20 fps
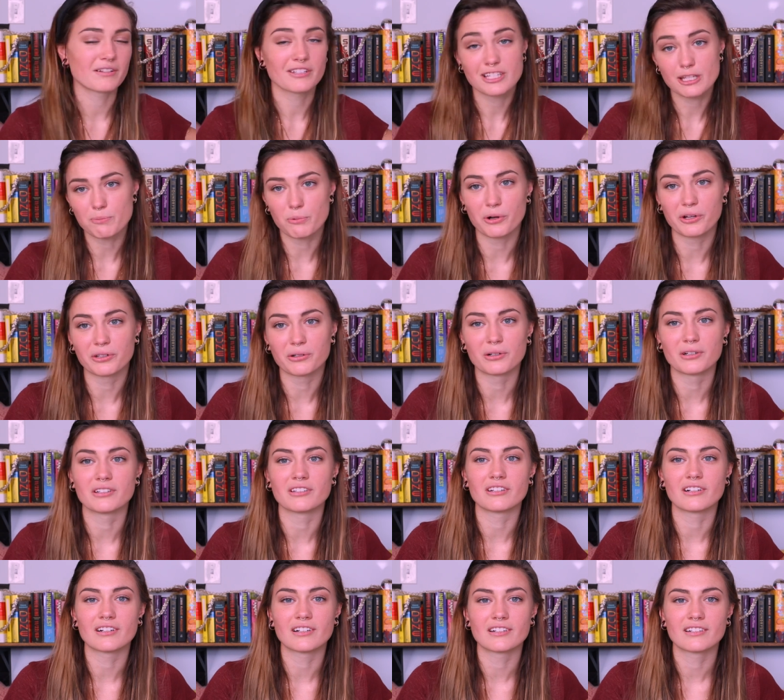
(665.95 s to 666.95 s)
Spoiler
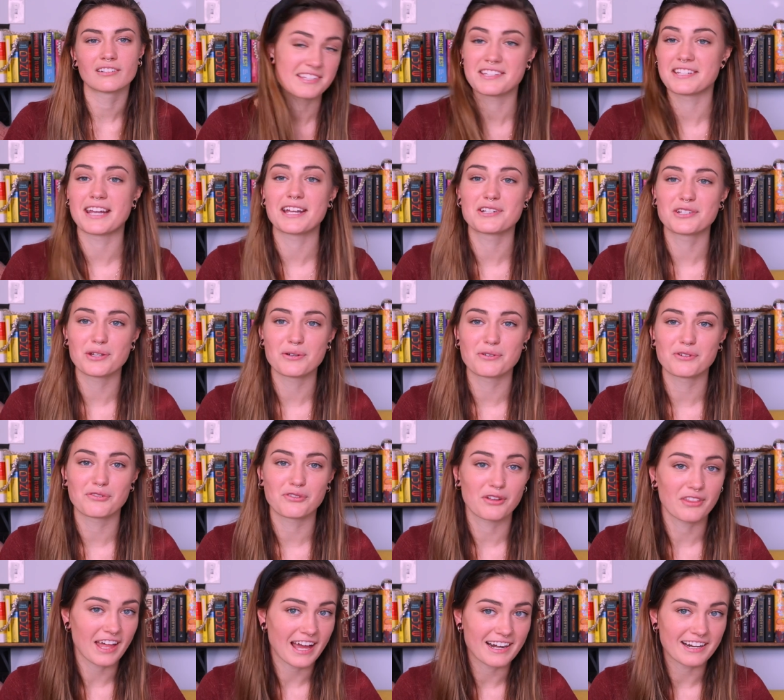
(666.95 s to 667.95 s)
alert. Stay tuned
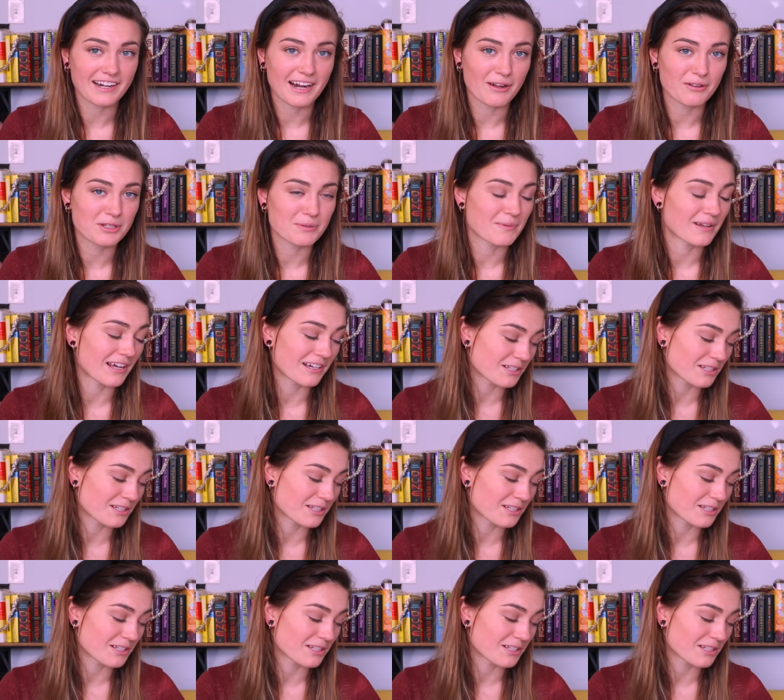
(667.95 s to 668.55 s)
for that announcement, I